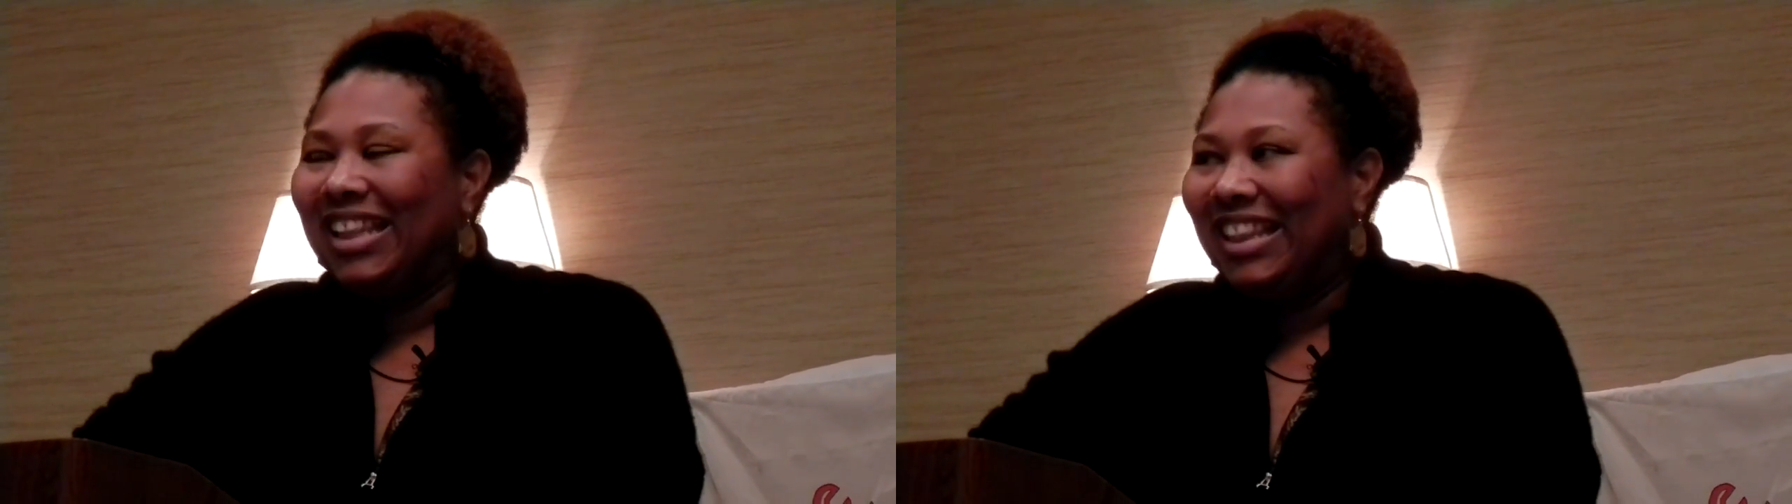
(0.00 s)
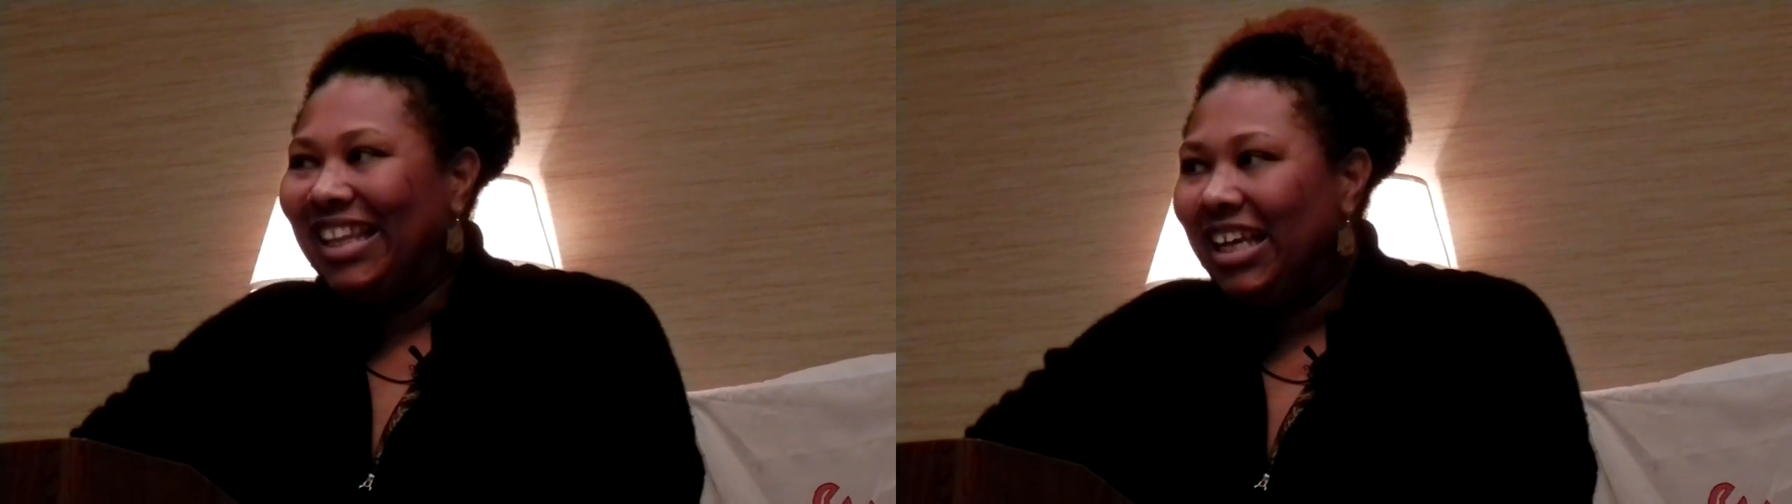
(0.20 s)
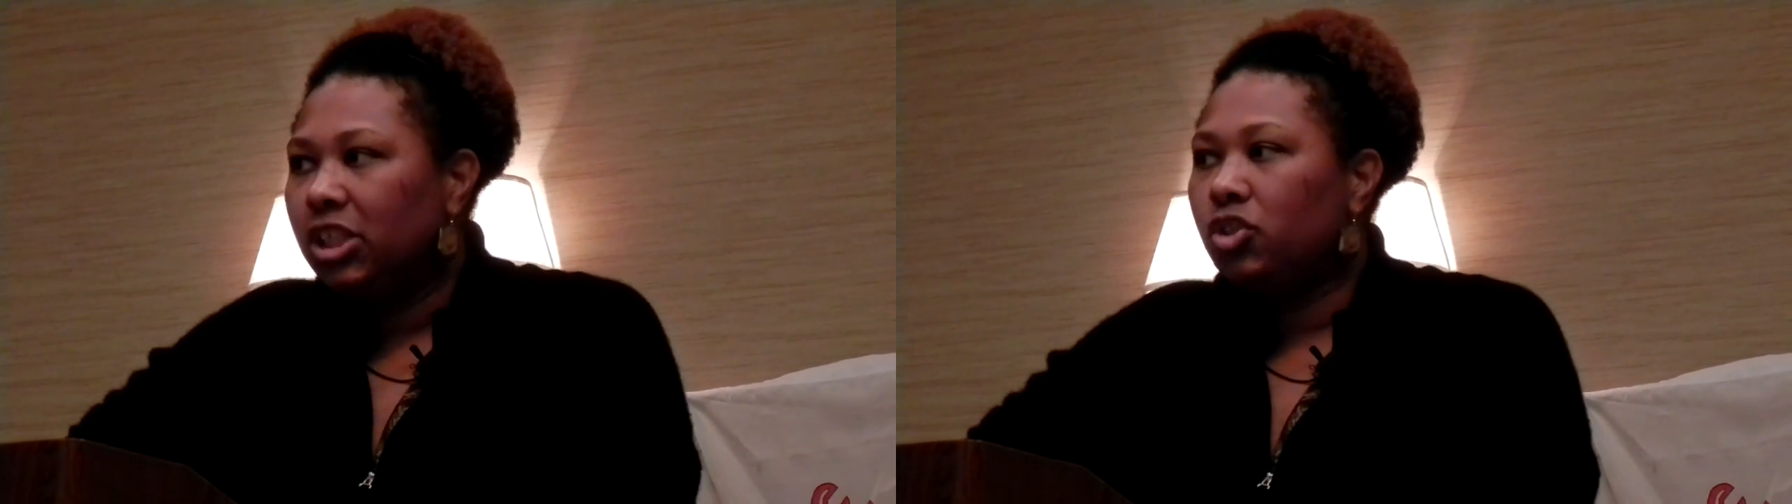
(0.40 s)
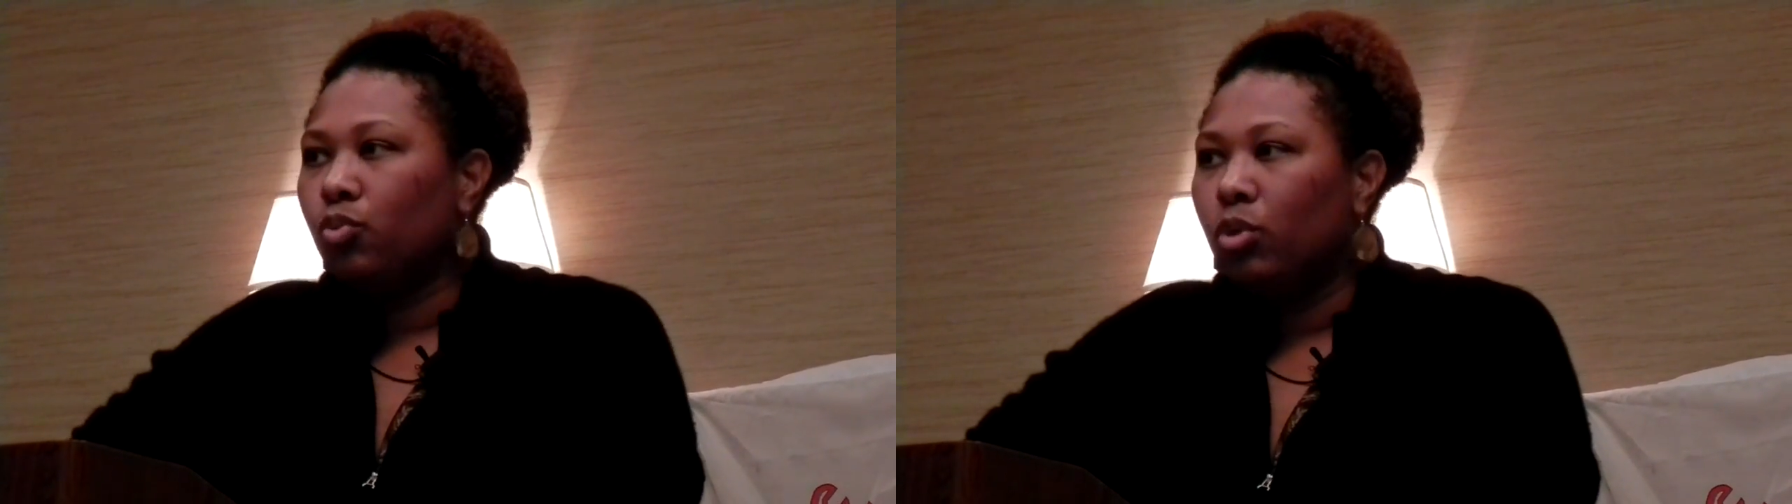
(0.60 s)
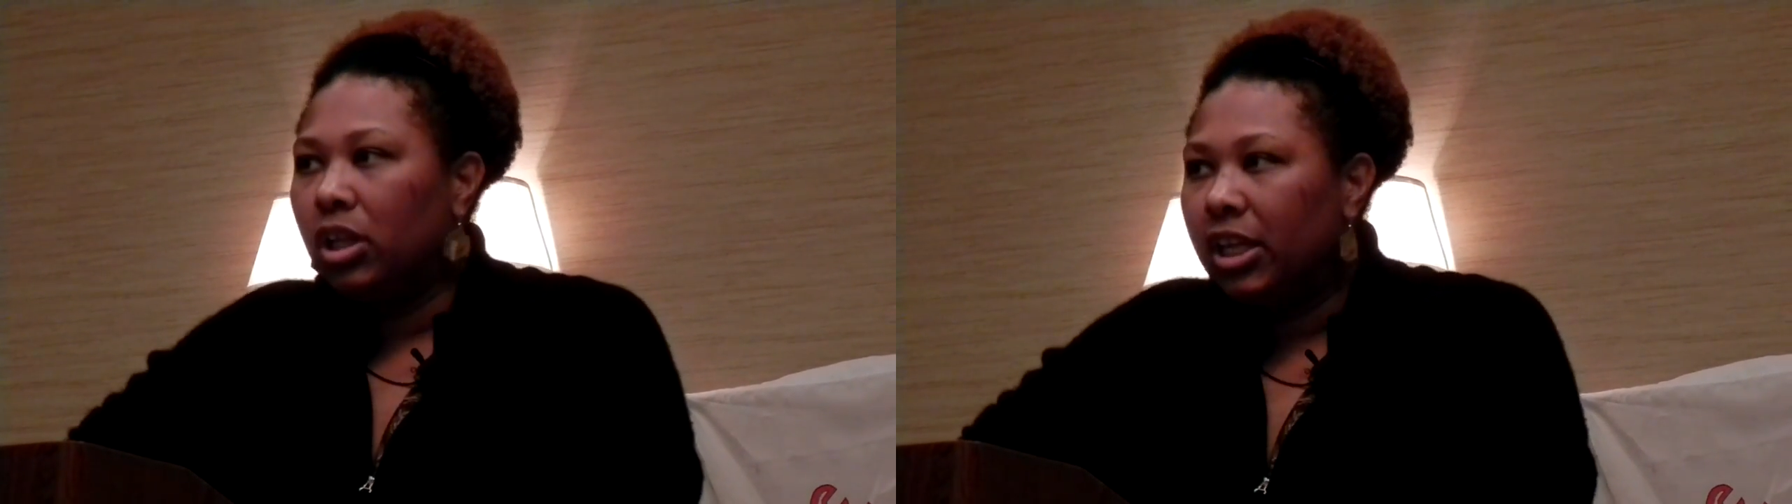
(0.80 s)
least
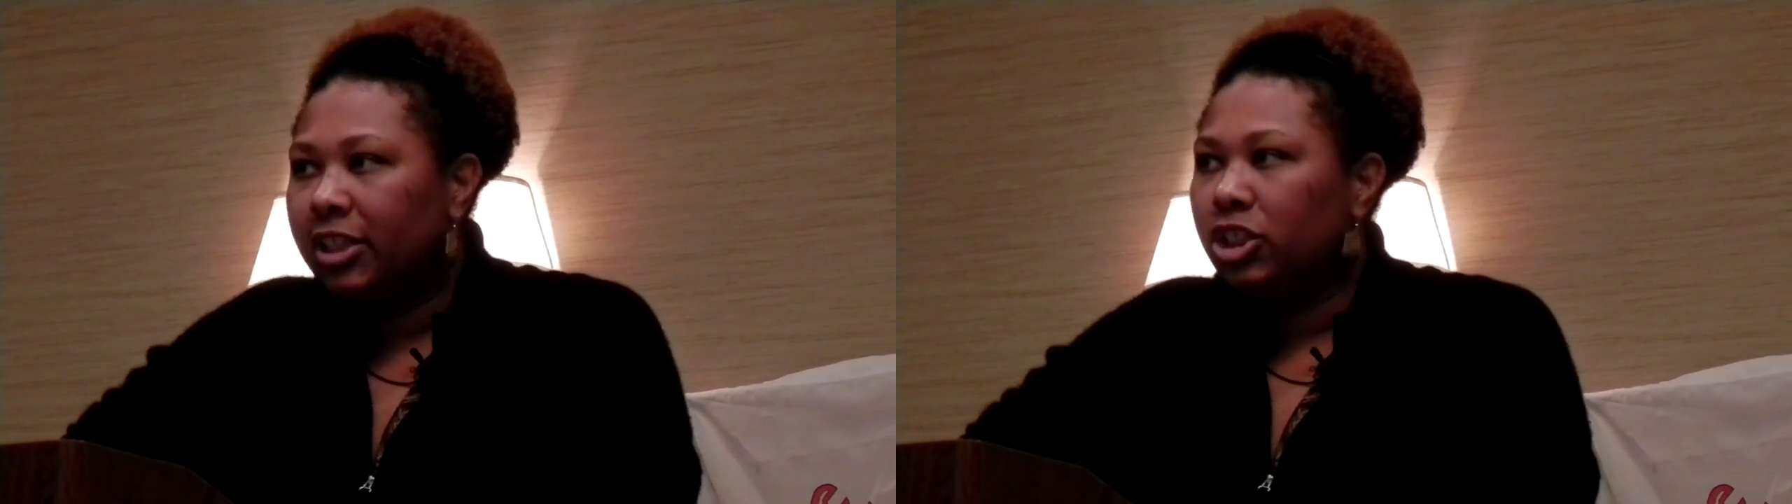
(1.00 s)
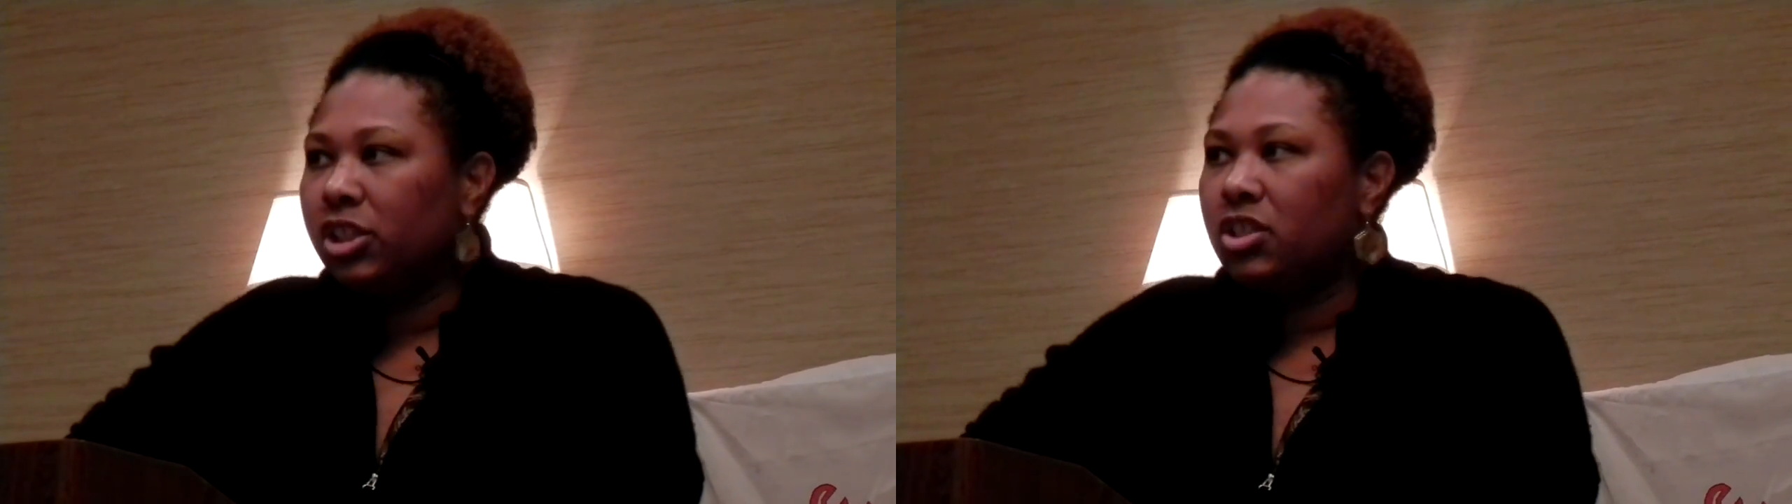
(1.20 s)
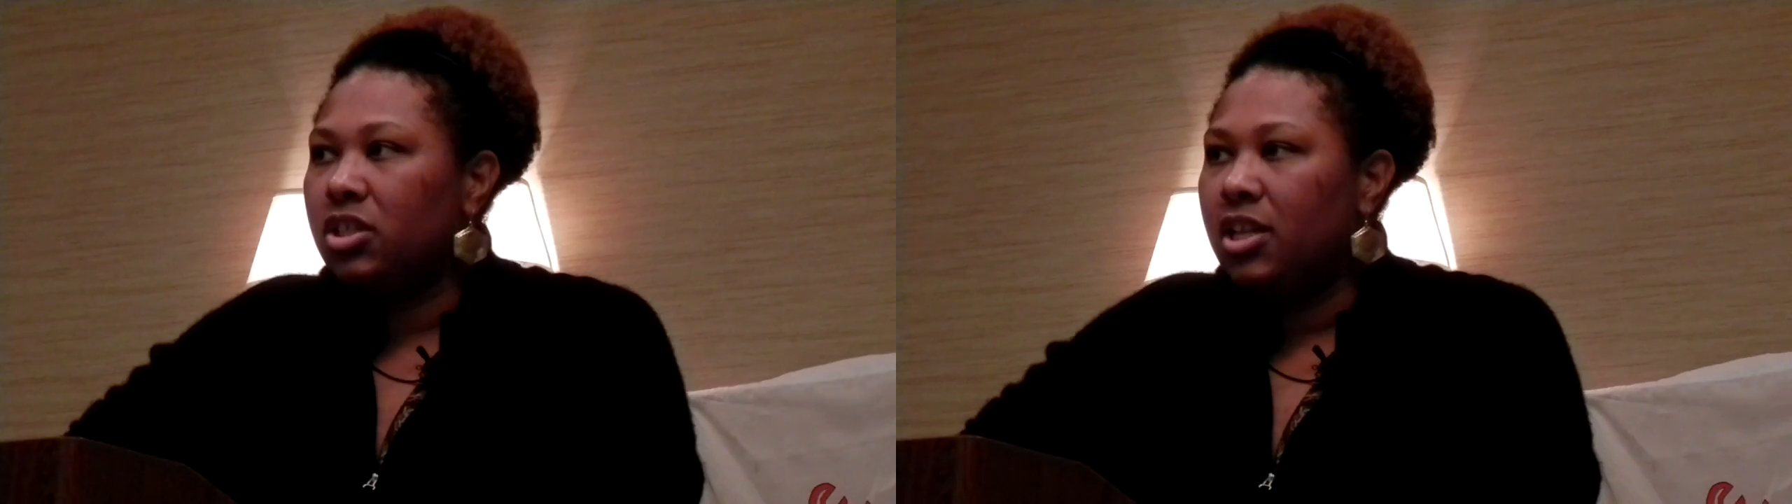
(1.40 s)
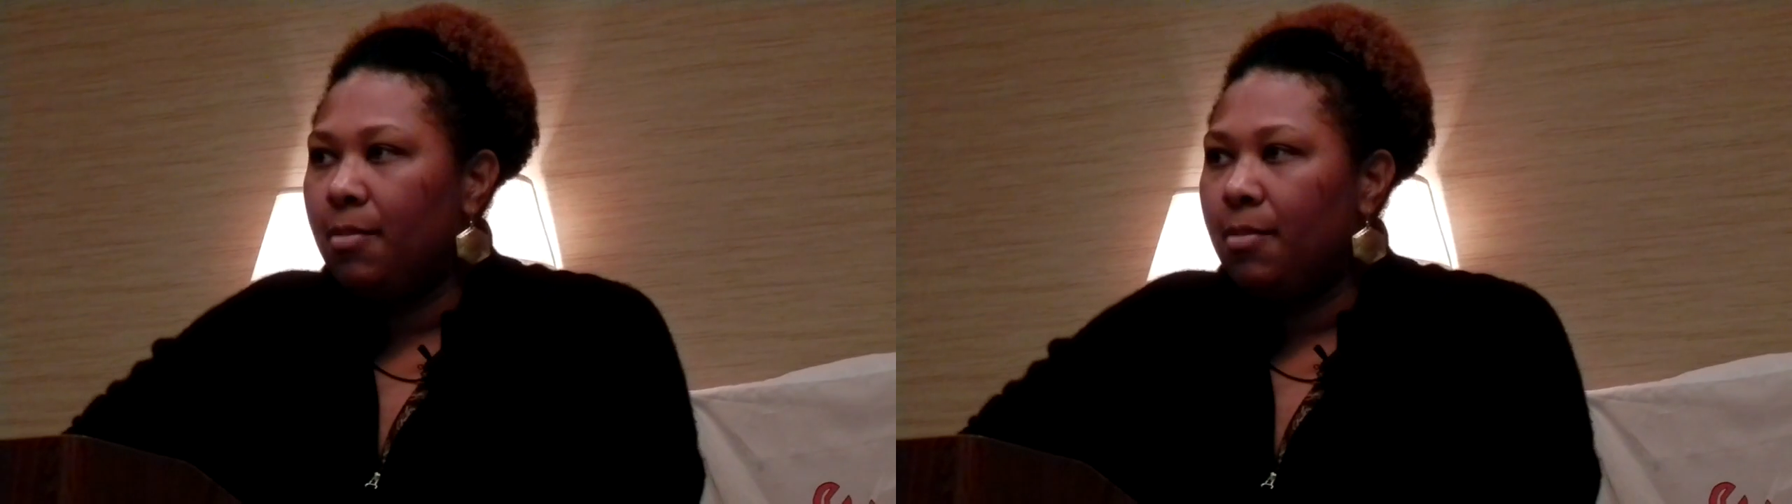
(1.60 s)
religious